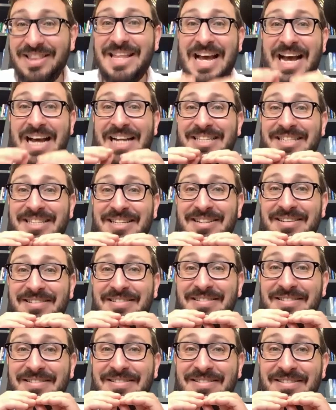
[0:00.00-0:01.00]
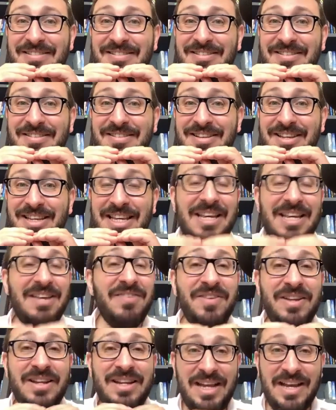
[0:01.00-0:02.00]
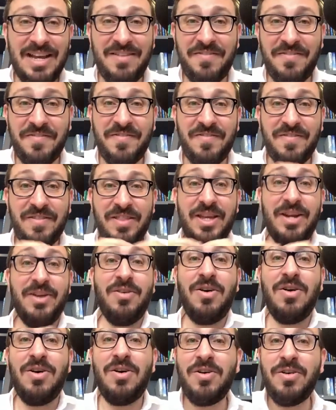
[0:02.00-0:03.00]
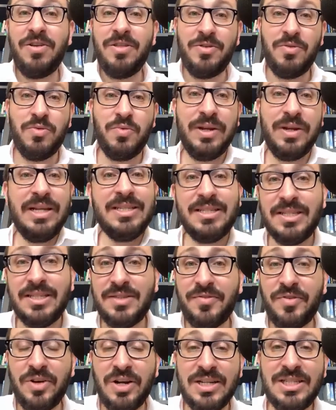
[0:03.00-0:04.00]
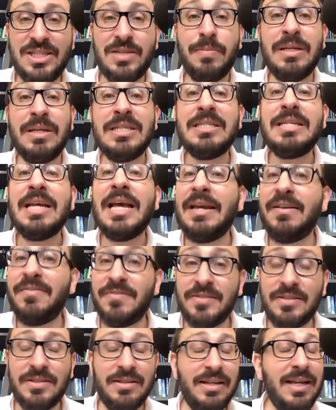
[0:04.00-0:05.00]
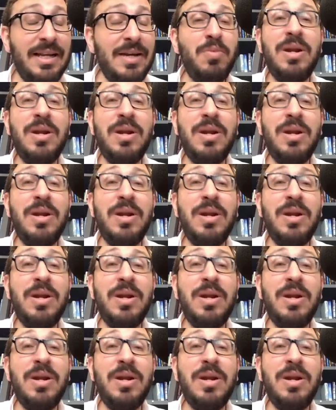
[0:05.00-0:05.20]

that even if there are the reasons for us to be saved in